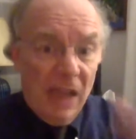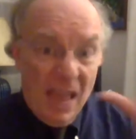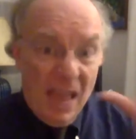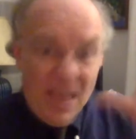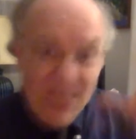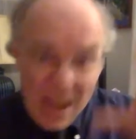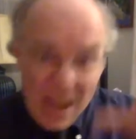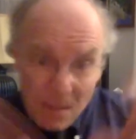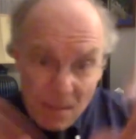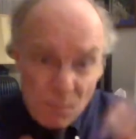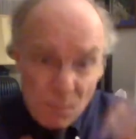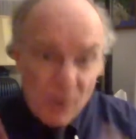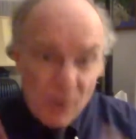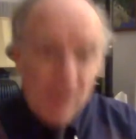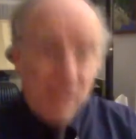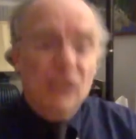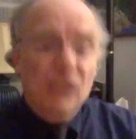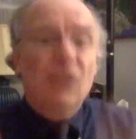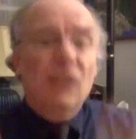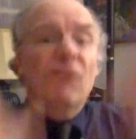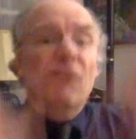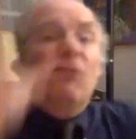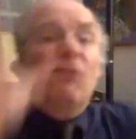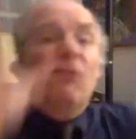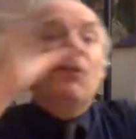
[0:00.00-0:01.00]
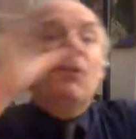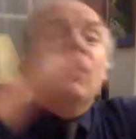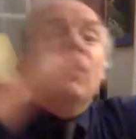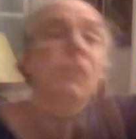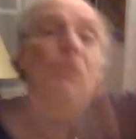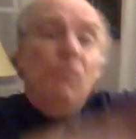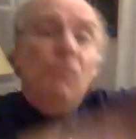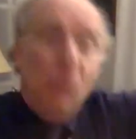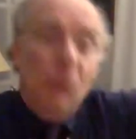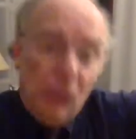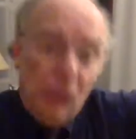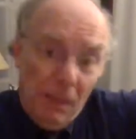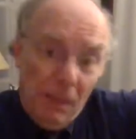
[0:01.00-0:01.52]
And then he brings the first
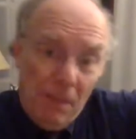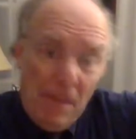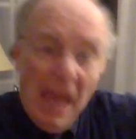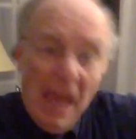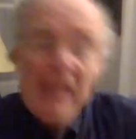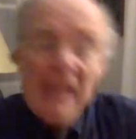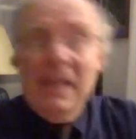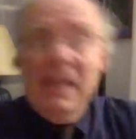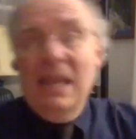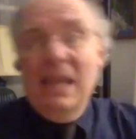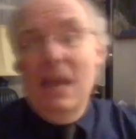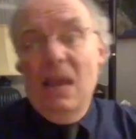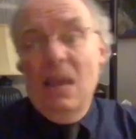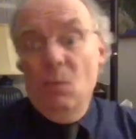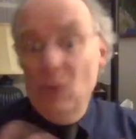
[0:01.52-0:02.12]
music back again,